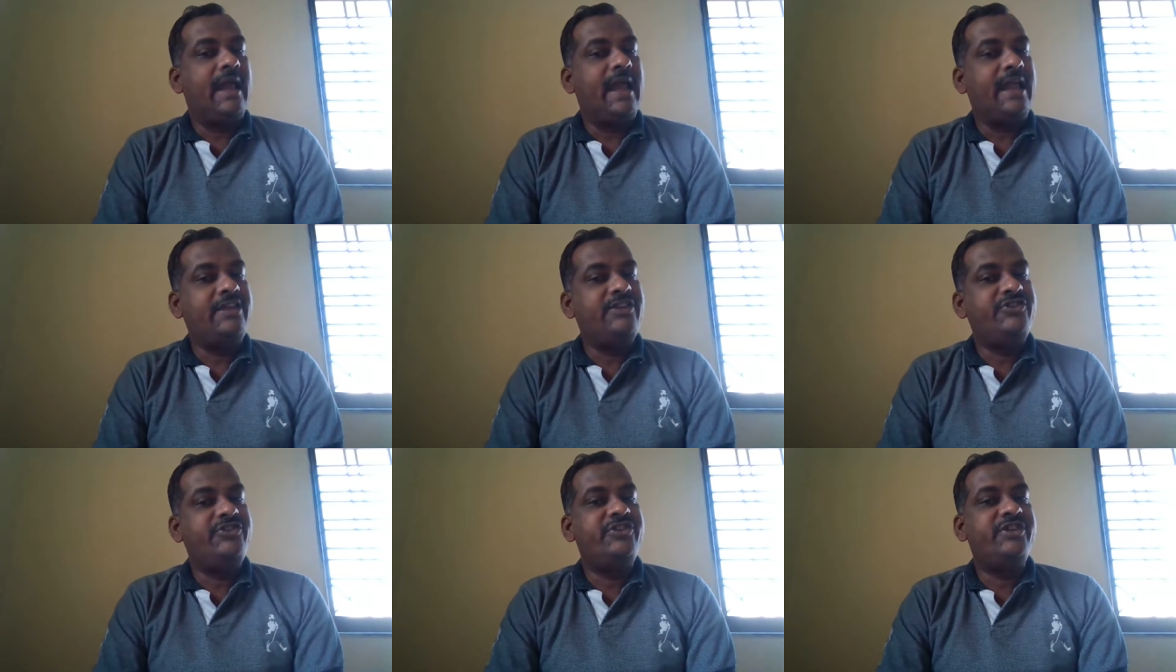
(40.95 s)

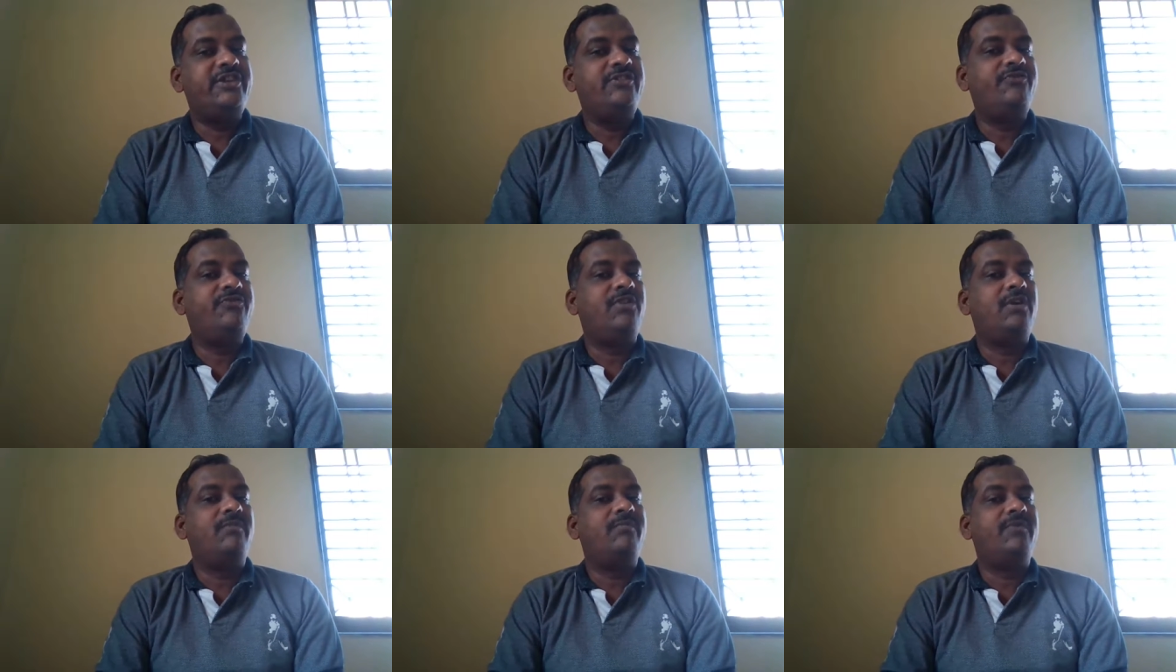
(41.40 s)

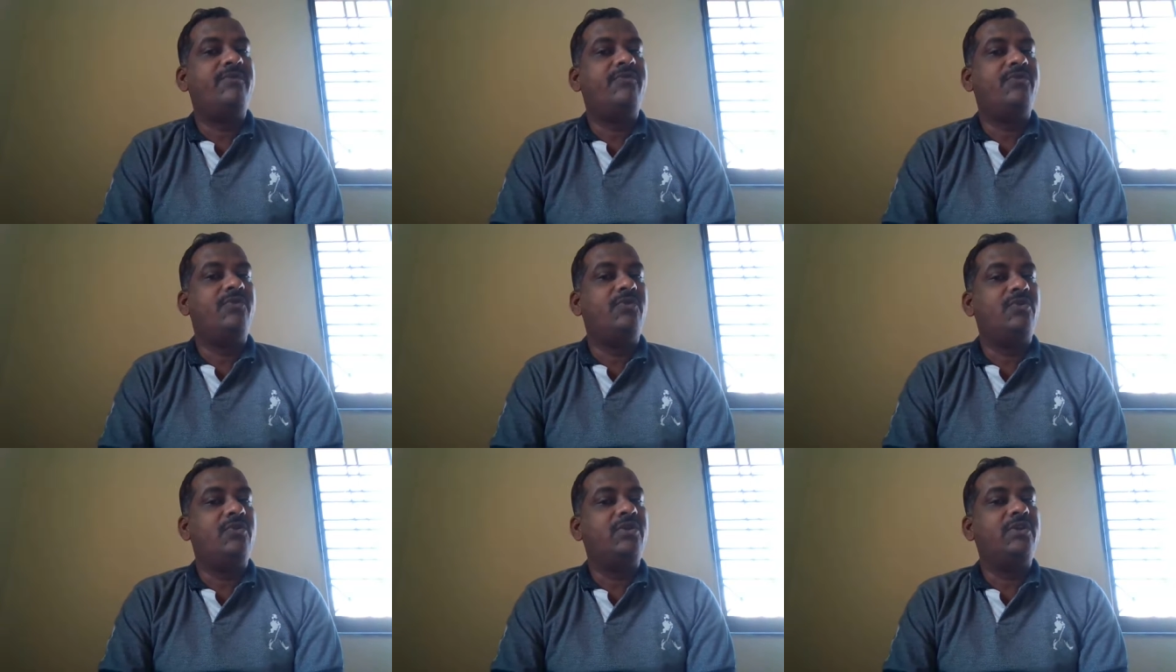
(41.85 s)
ancient form
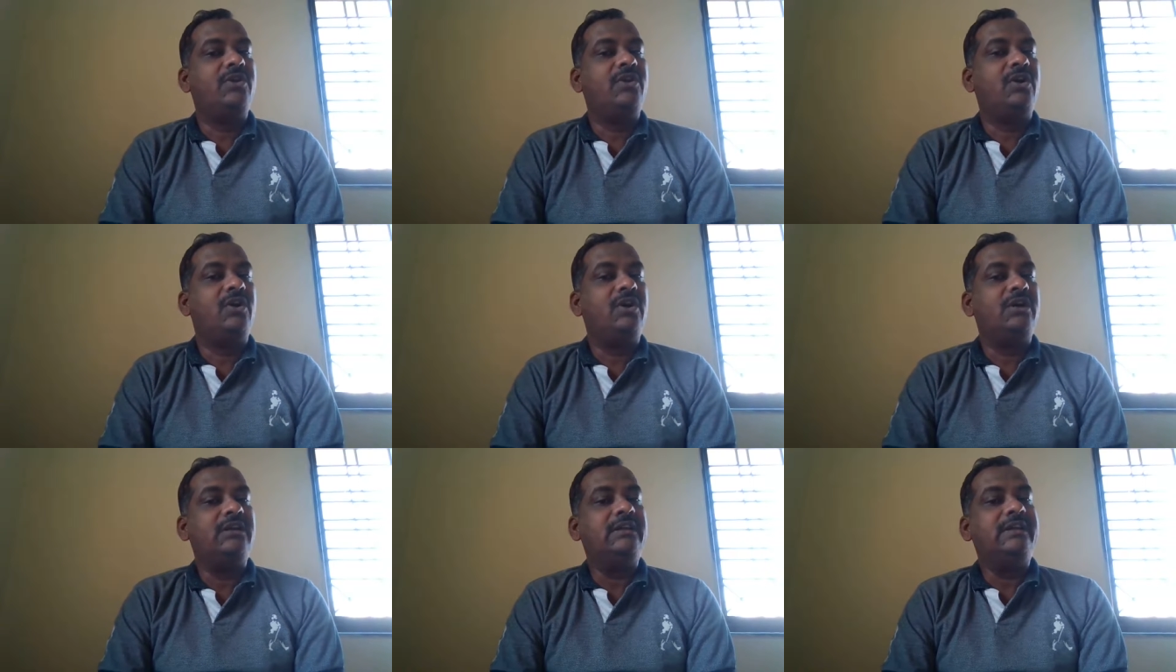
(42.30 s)
of oral
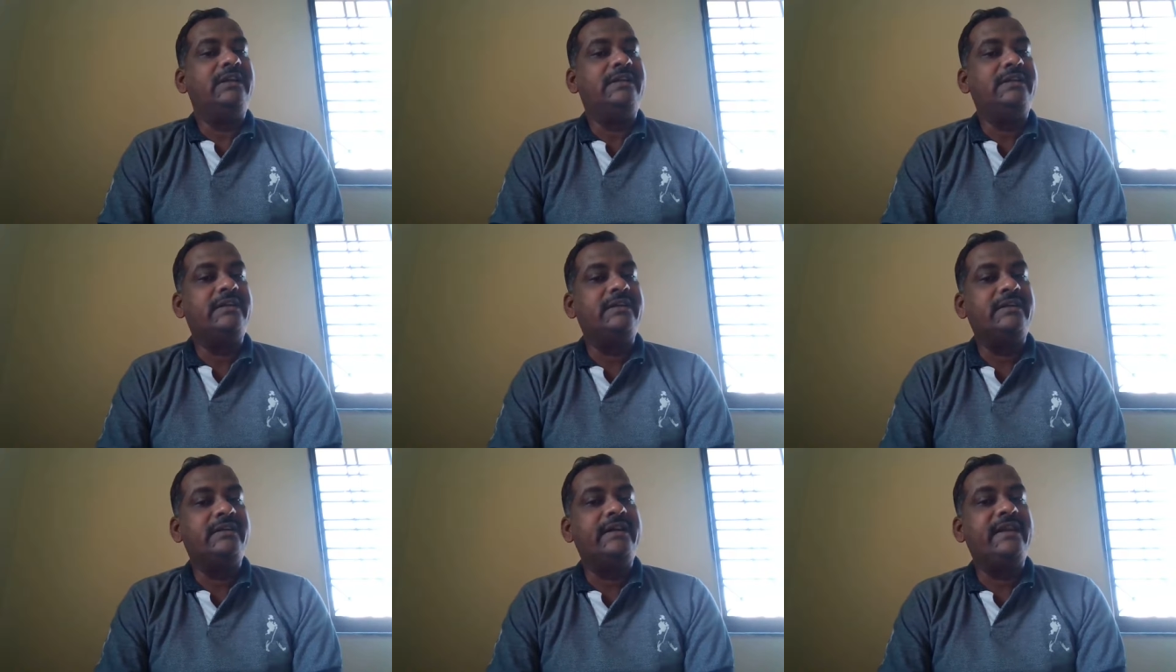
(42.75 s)
or
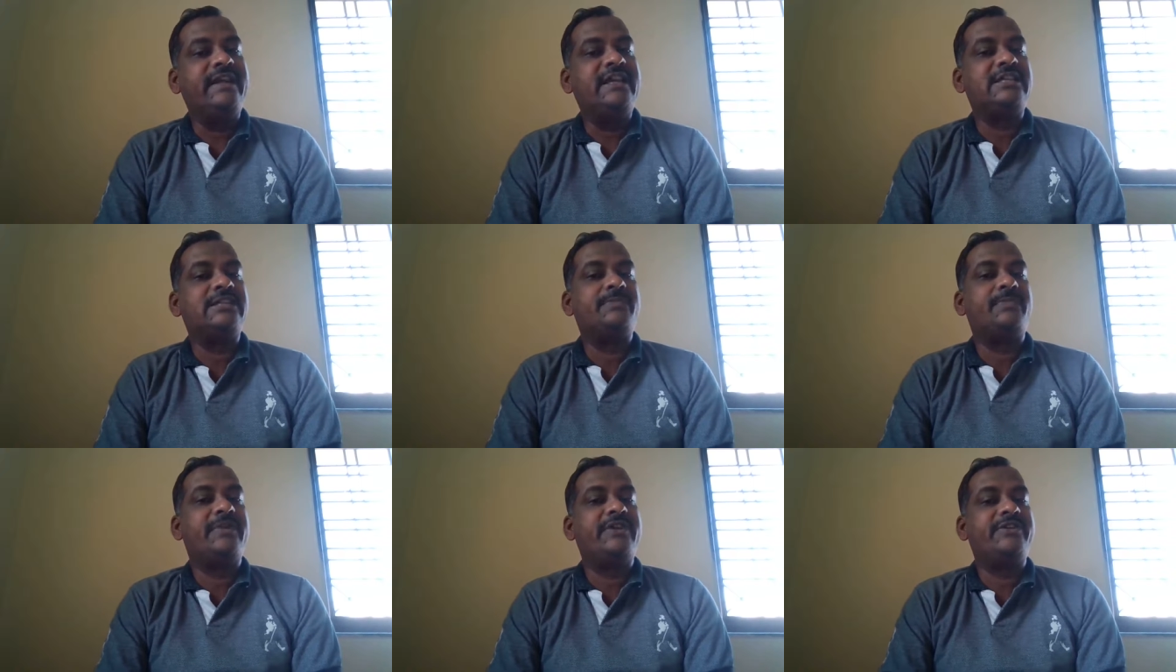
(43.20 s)
literary
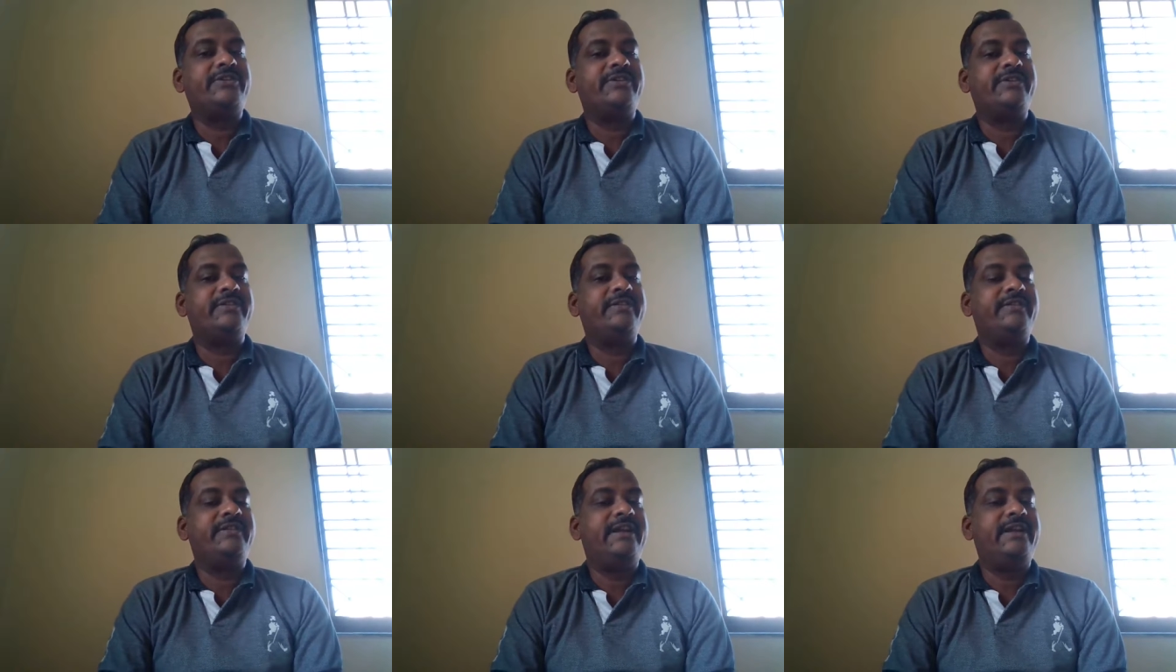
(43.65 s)

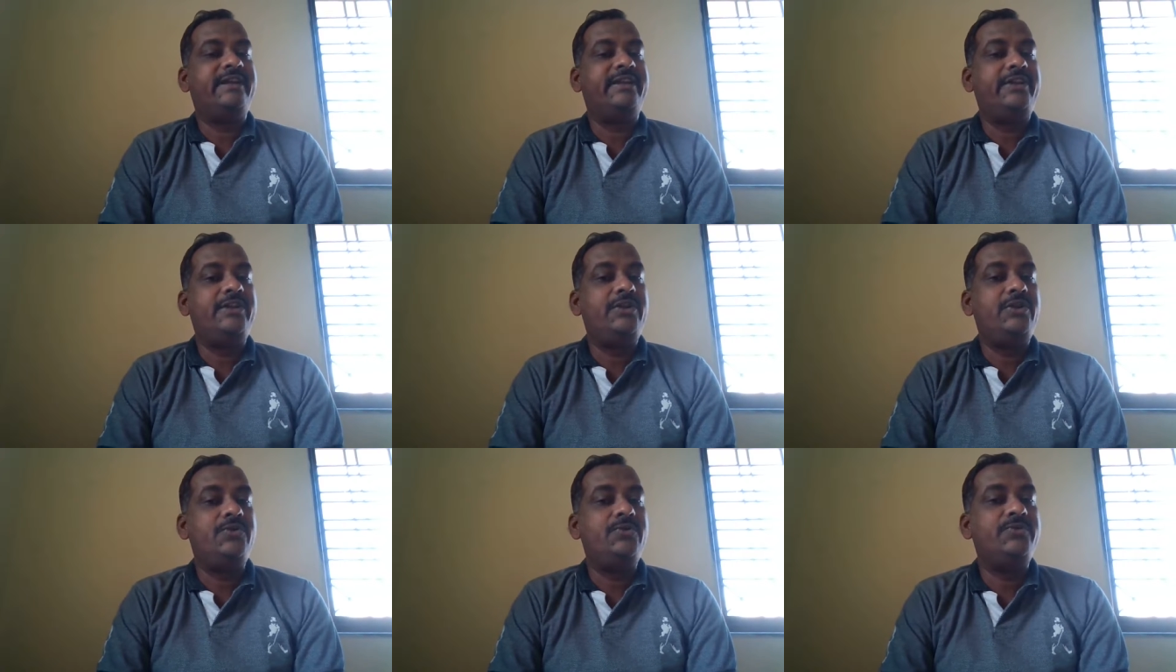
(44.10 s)
expression that
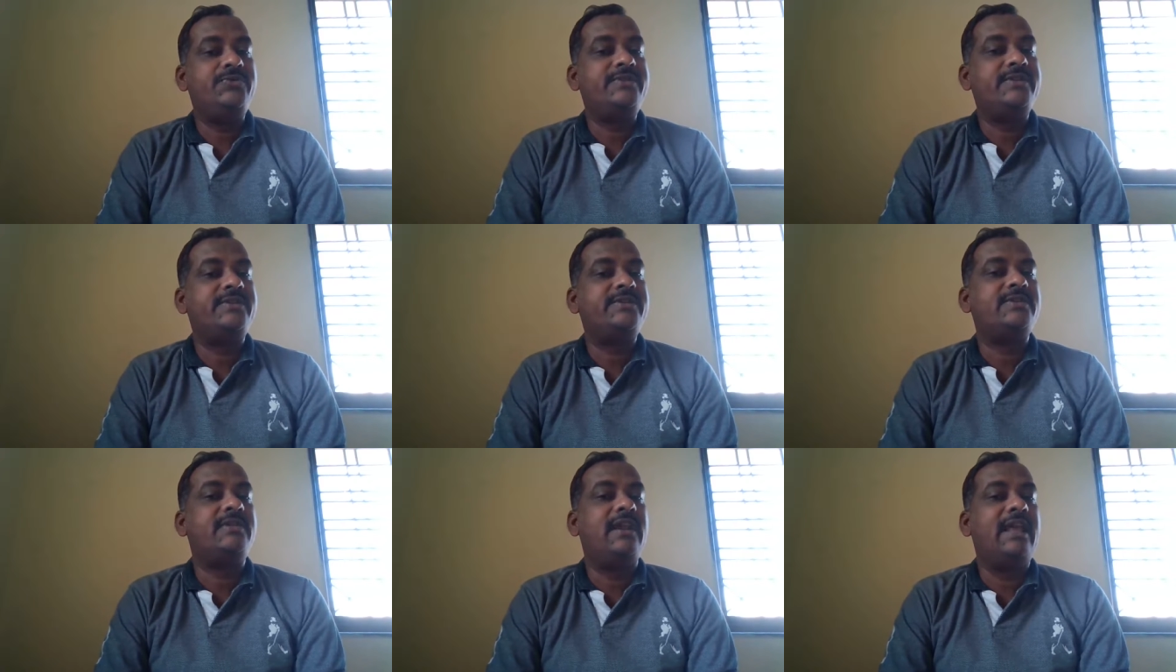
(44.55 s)

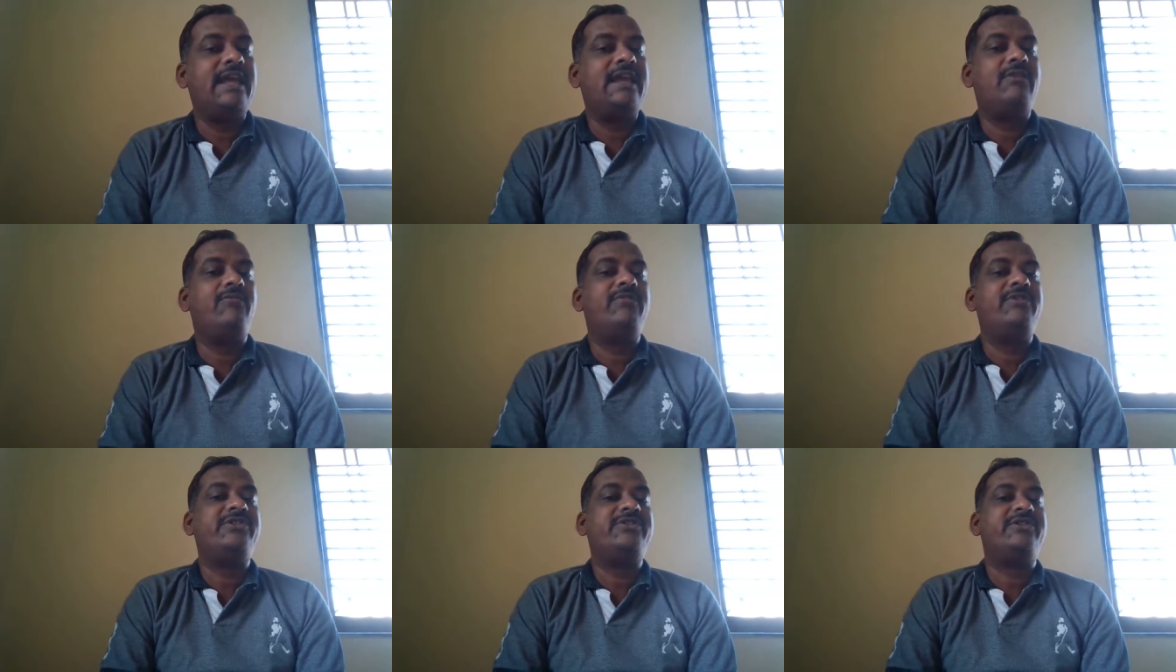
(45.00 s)
uses
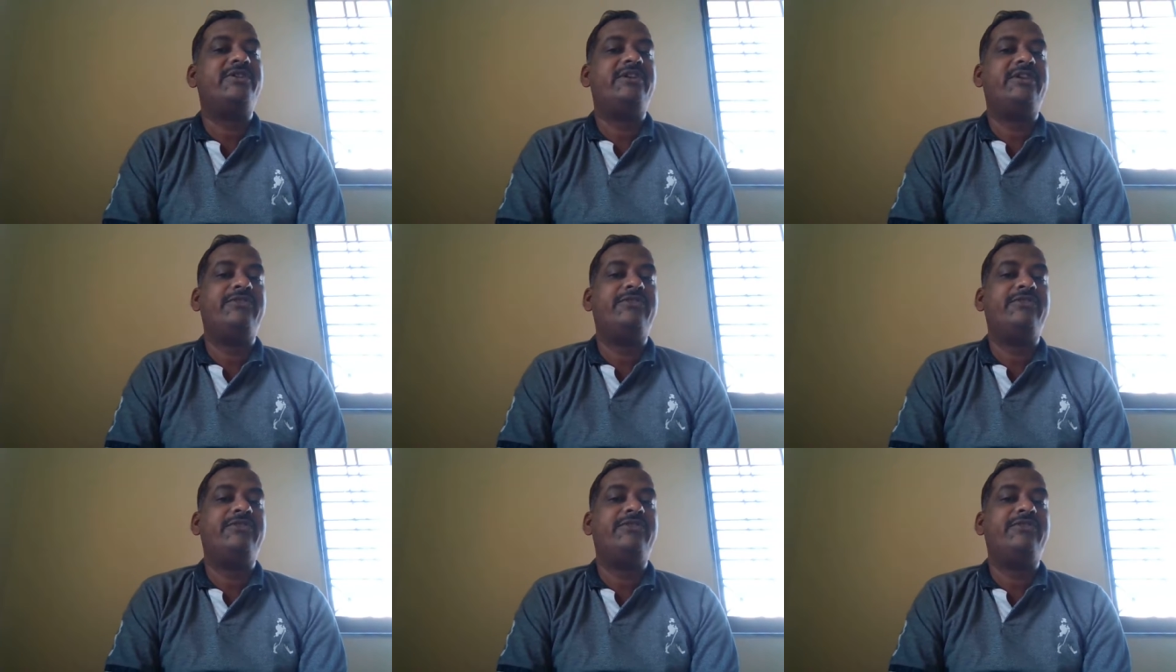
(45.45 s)
language